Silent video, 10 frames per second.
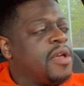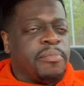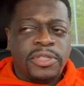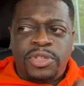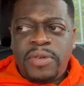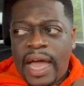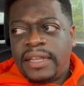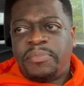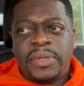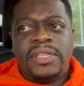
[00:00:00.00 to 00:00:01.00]
But you
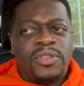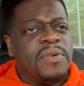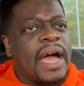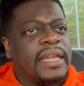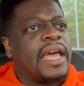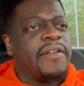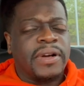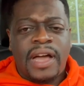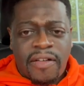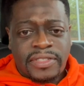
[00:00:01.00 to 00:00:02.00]
got to have a
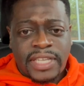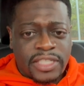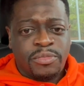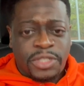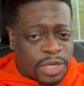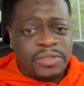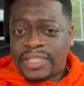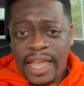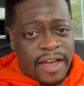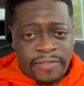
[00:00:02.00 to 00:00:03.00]
conversation with
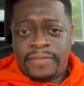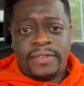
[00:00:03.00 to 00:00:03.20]
yourself.